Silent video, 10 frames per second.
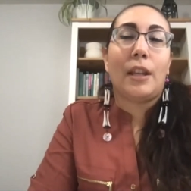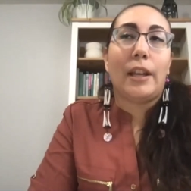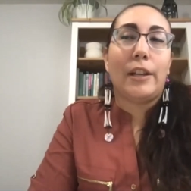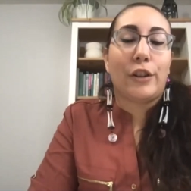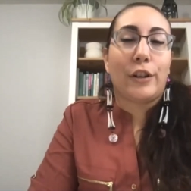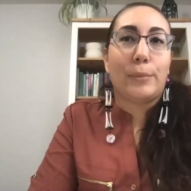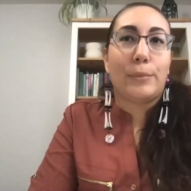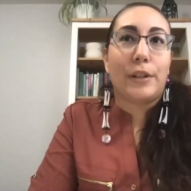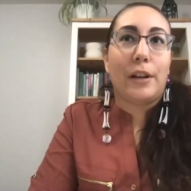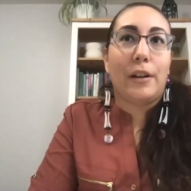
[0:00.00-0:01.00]
in
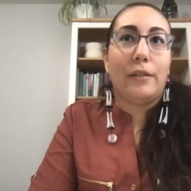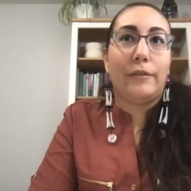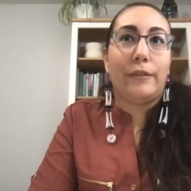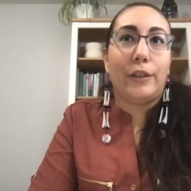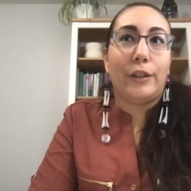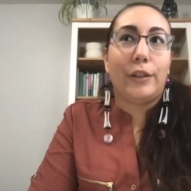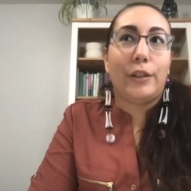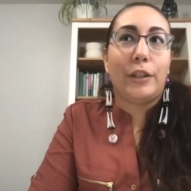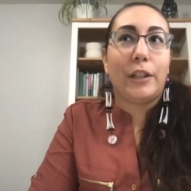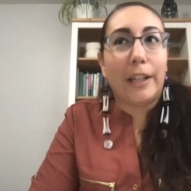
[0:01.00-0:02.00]
terms of
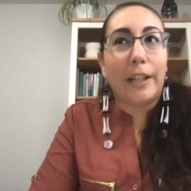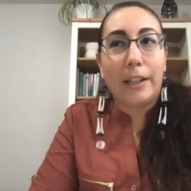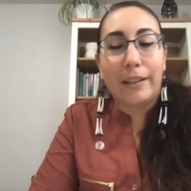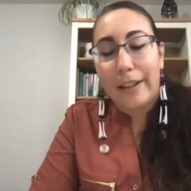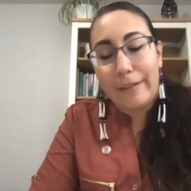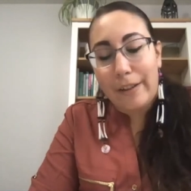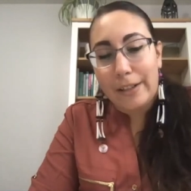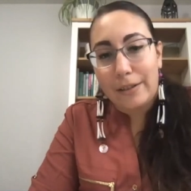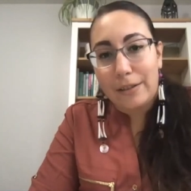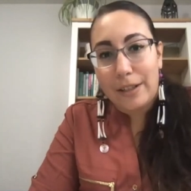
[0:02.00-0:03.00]
cooking in clay
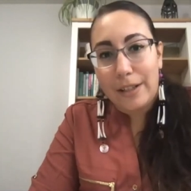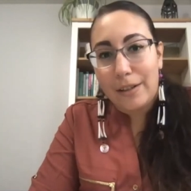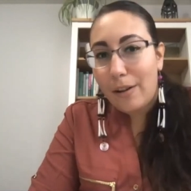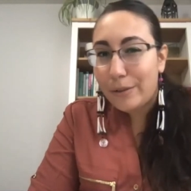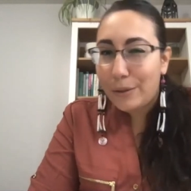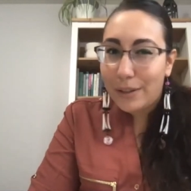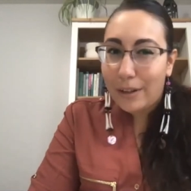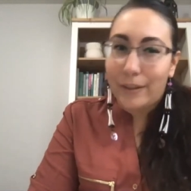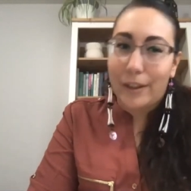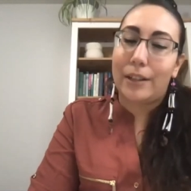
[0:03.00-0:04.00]
vessels is also
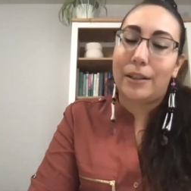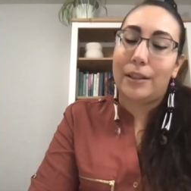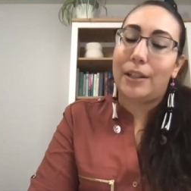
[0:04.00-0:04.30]
stuff that